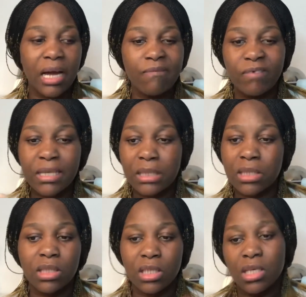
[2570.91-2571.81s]

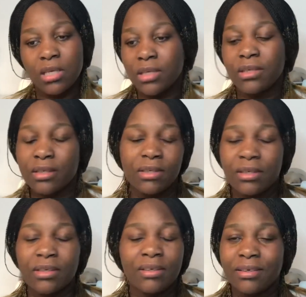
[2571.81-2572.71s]
advising.
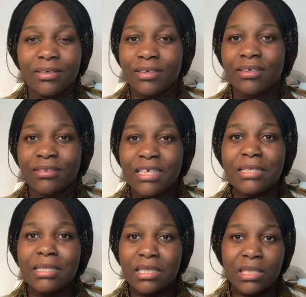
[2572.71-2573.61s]
That
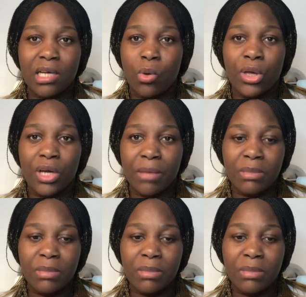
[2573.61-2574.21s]
is just how I am.